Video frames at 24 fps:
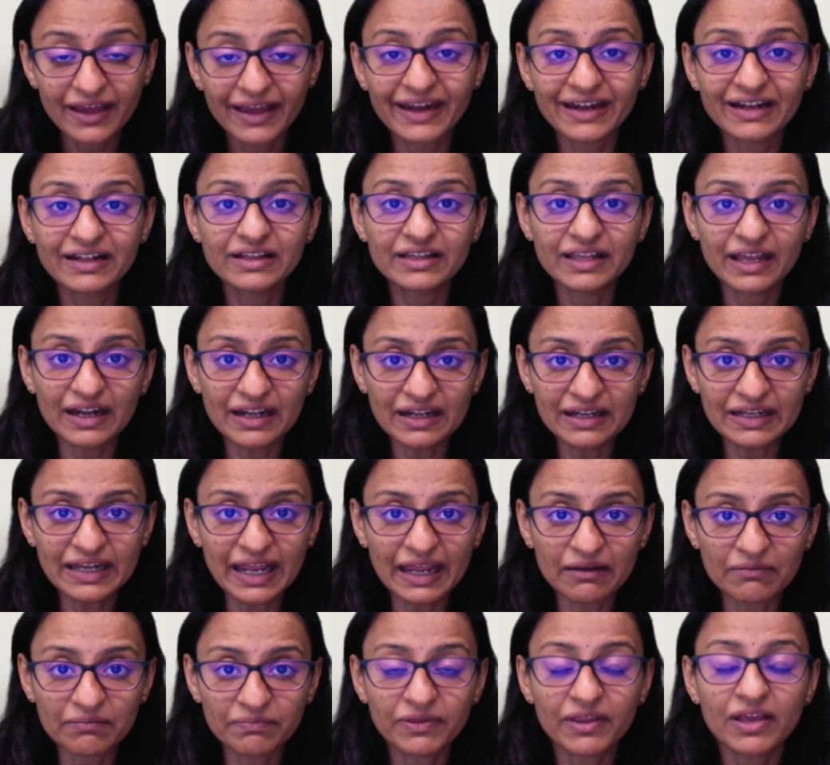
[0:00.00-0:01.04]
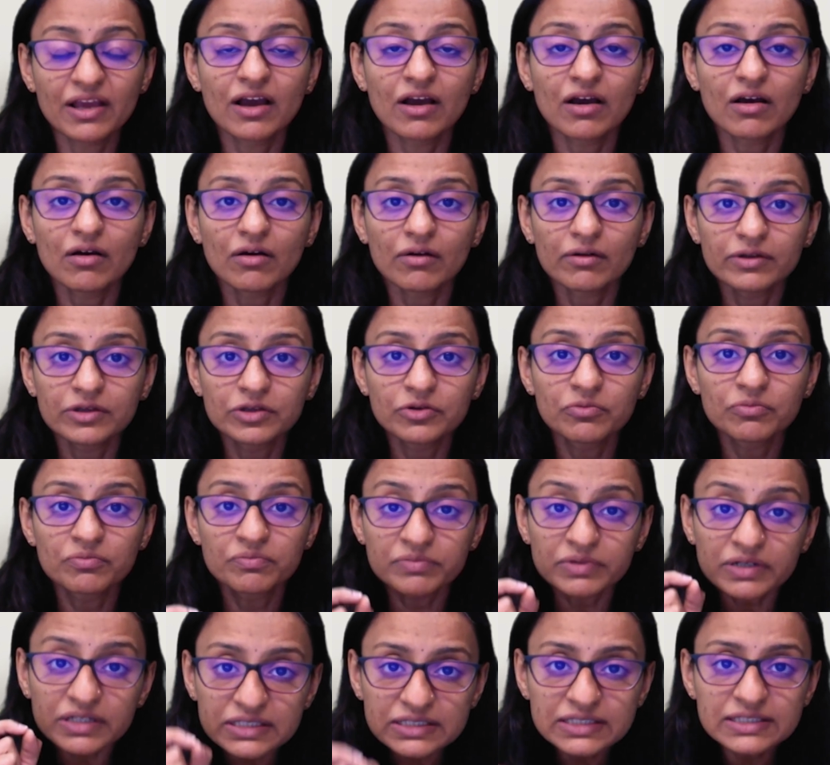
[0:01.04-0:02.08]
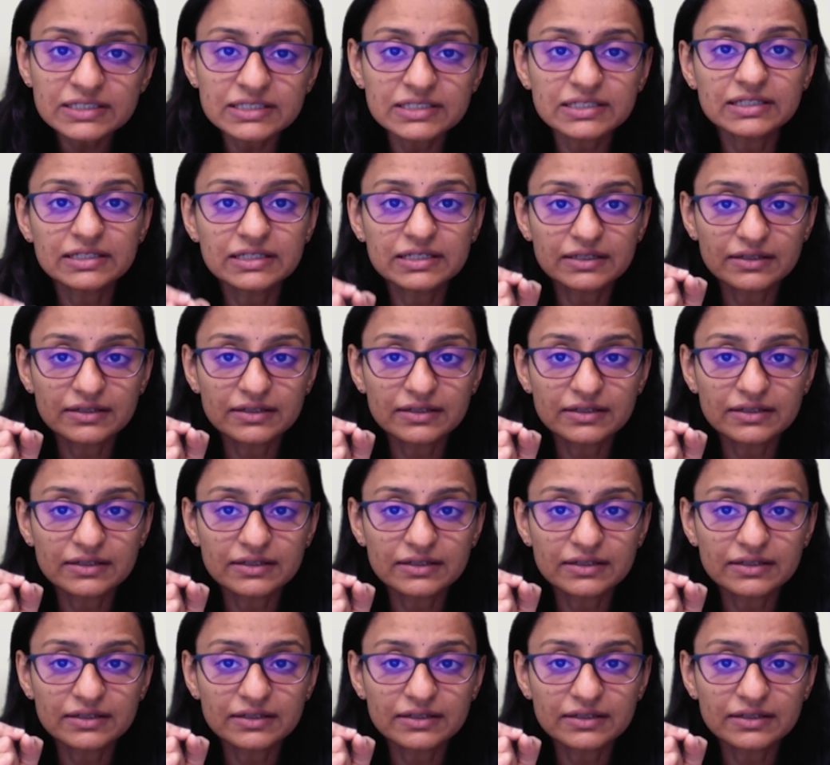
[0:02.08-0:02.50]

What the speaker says: at that time you must